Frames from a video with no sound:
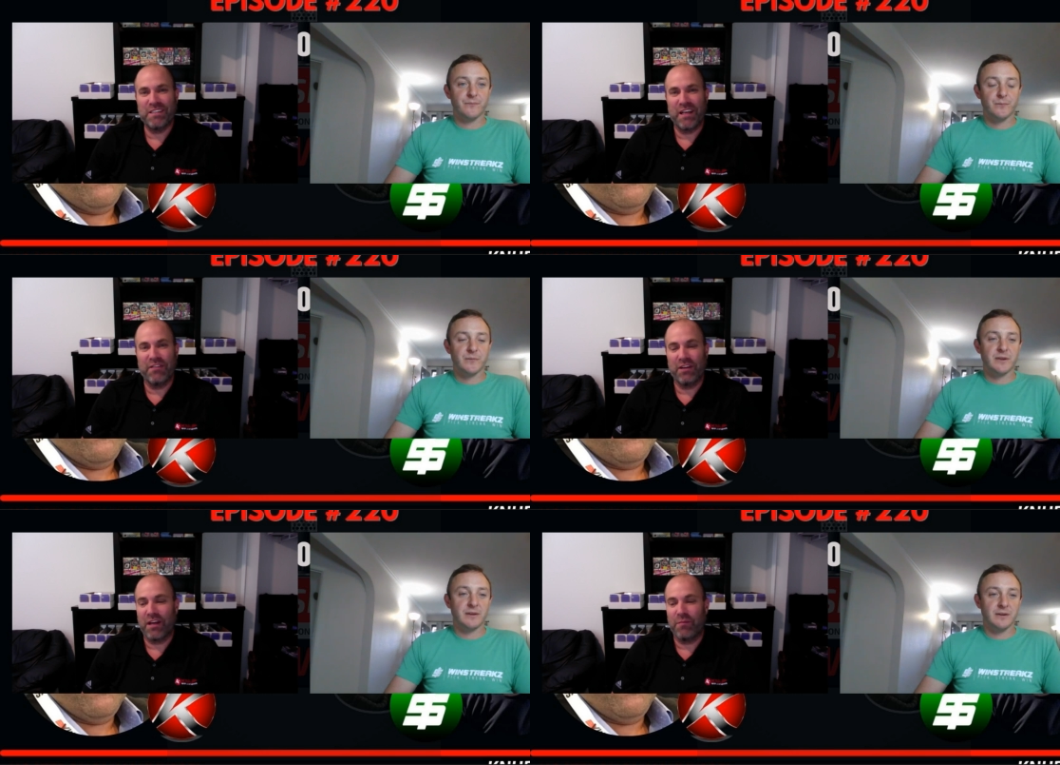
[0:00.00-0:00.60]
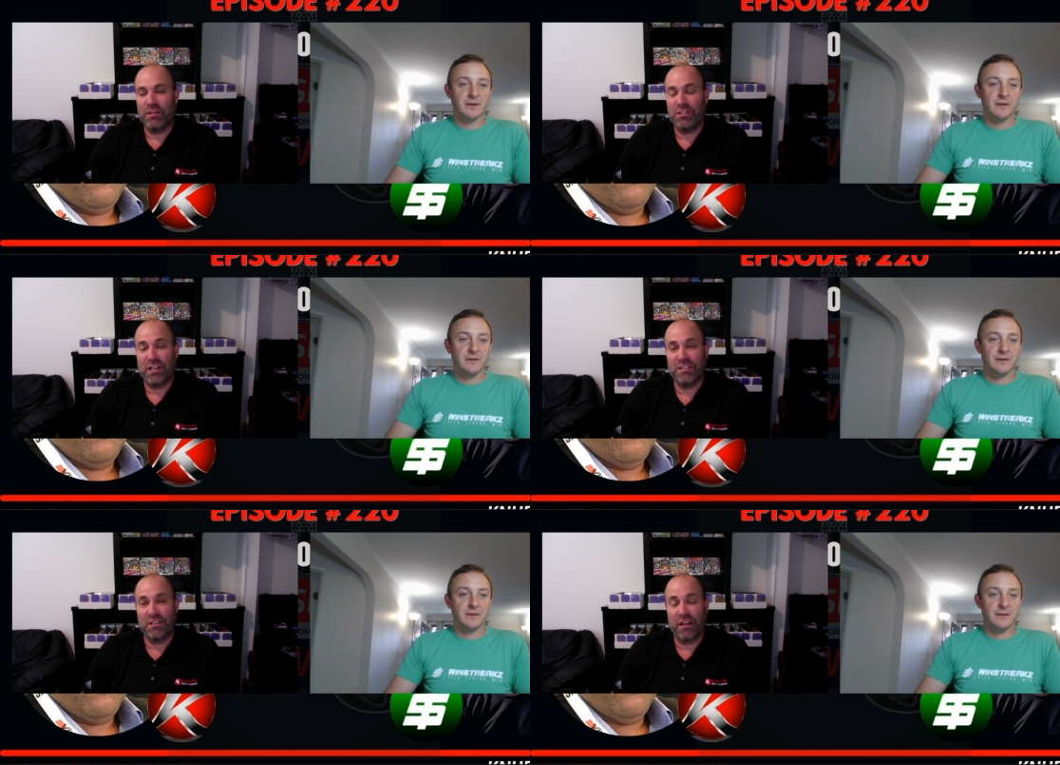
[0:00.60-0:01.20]
Speaker 1: I haven't got my
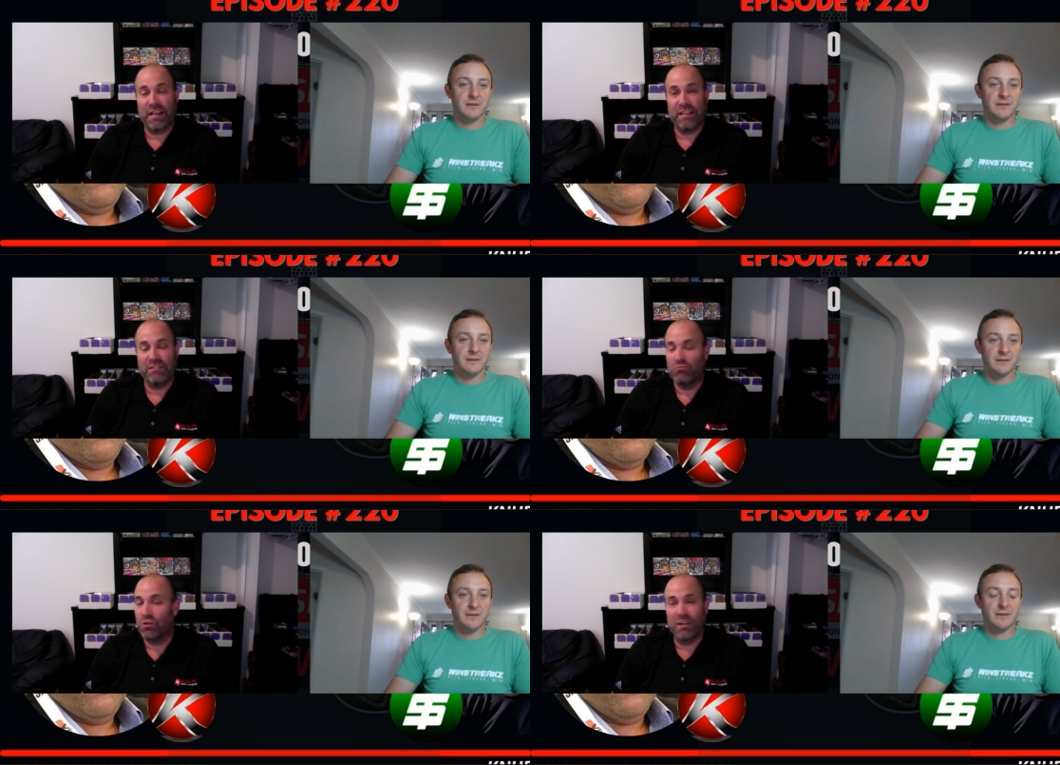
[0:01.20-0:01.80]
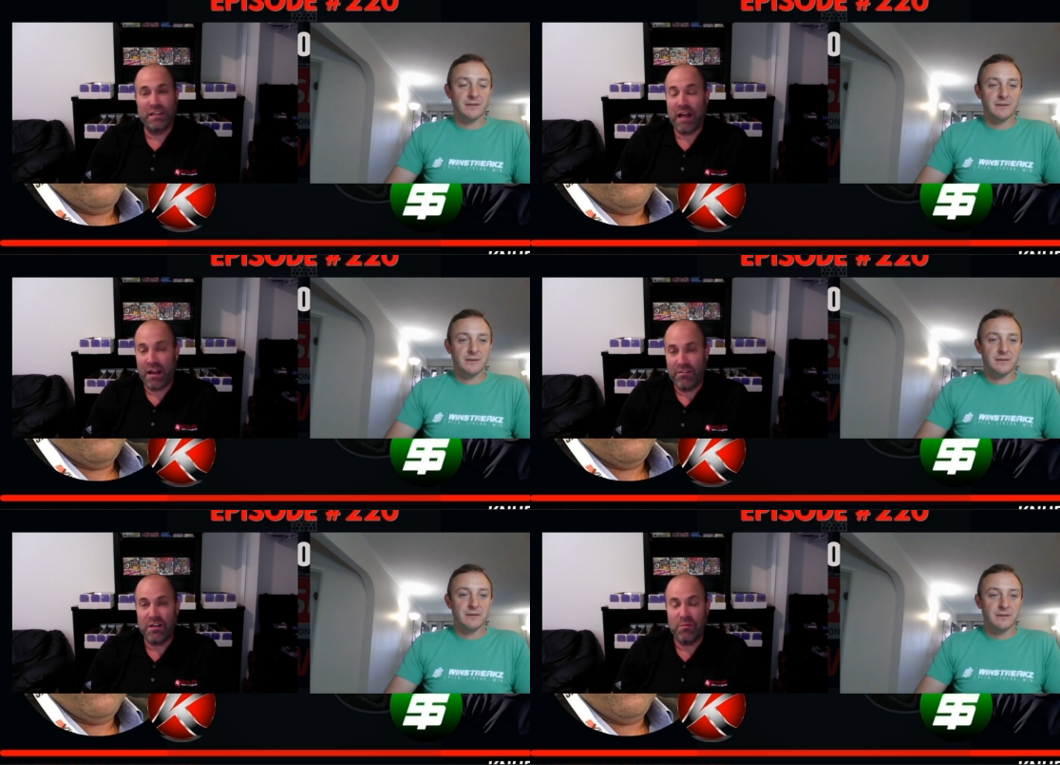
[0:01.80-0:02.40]
chance to like really
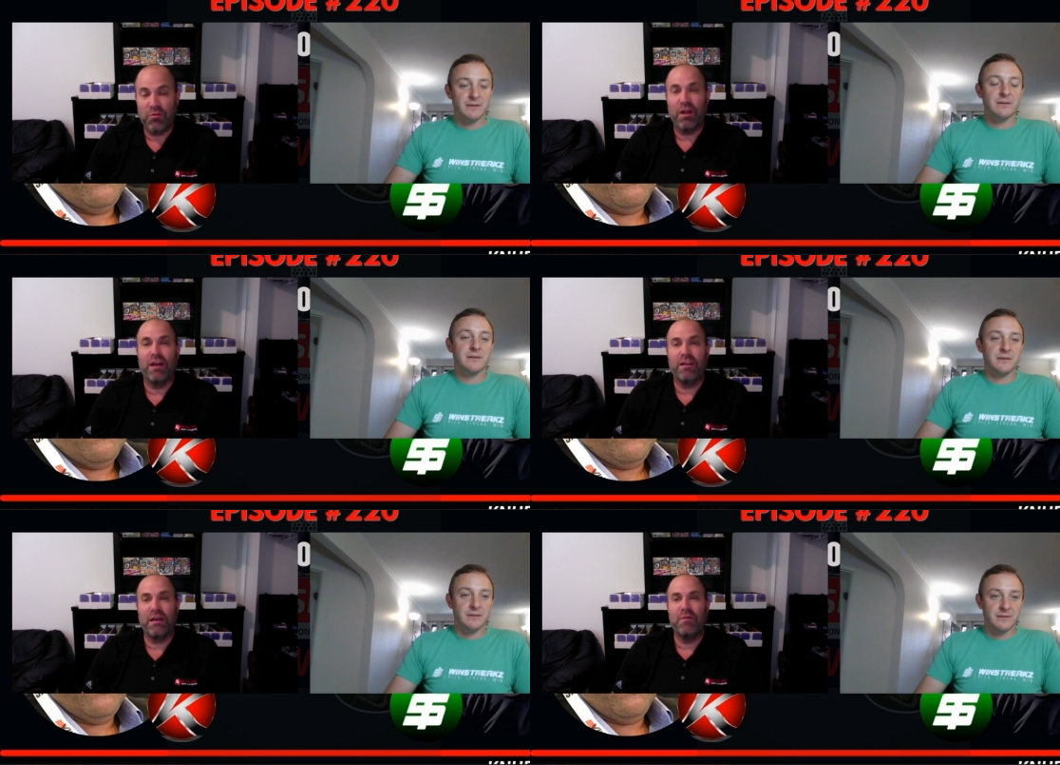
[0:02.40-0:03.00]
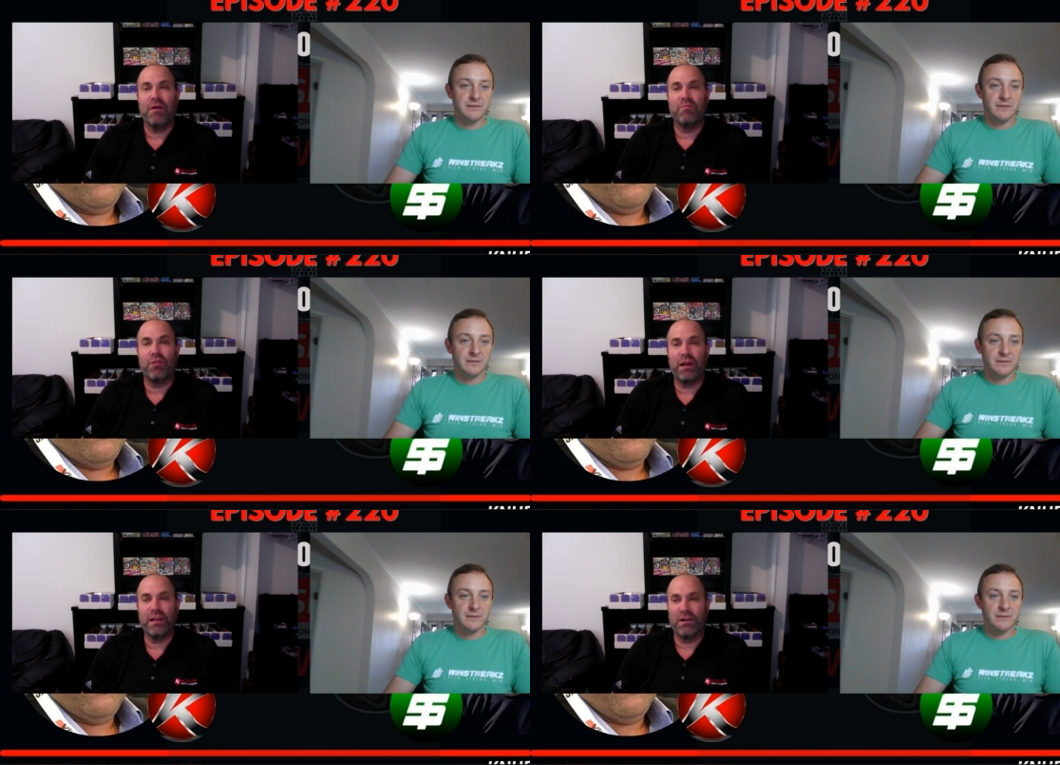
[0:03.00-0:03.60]
dive in and play it yet, but I'm
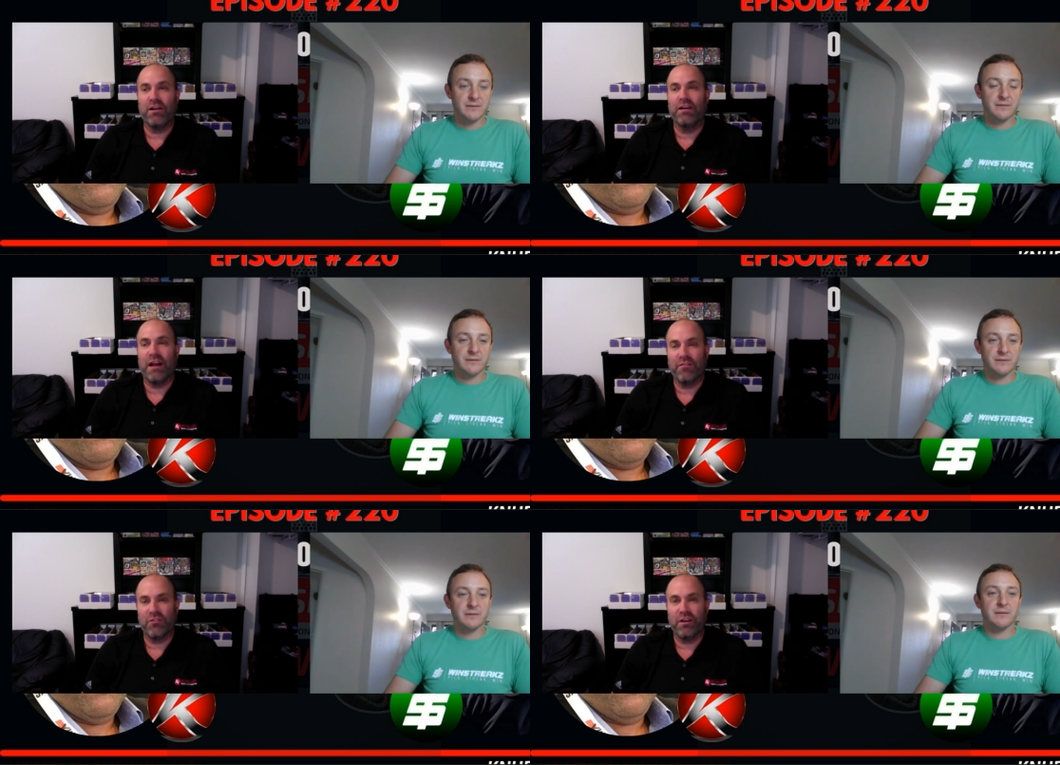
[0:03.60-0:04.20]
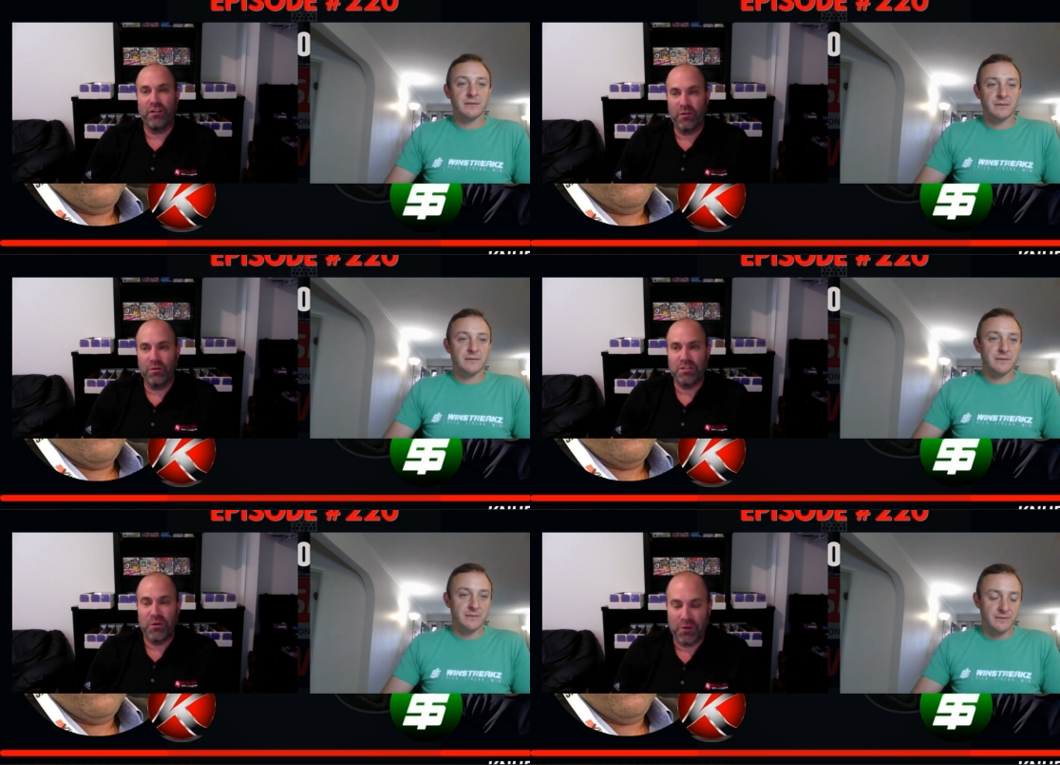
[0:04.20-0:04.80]
planning on it after hearing
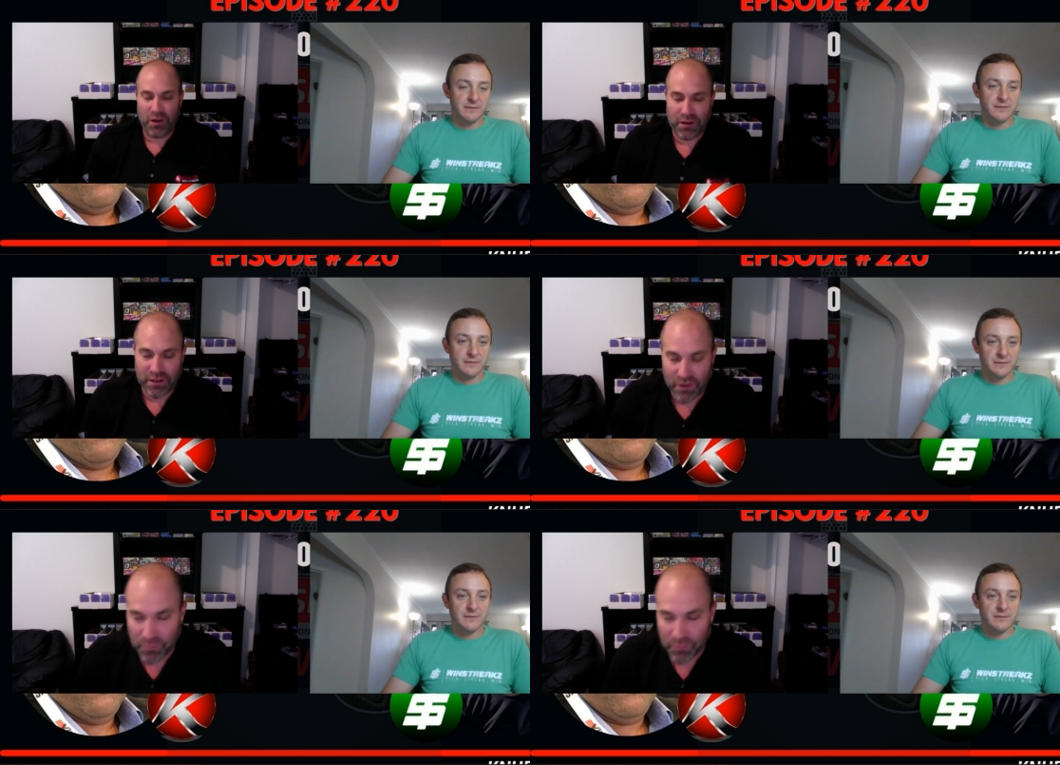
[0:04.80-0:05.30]
what's going on here.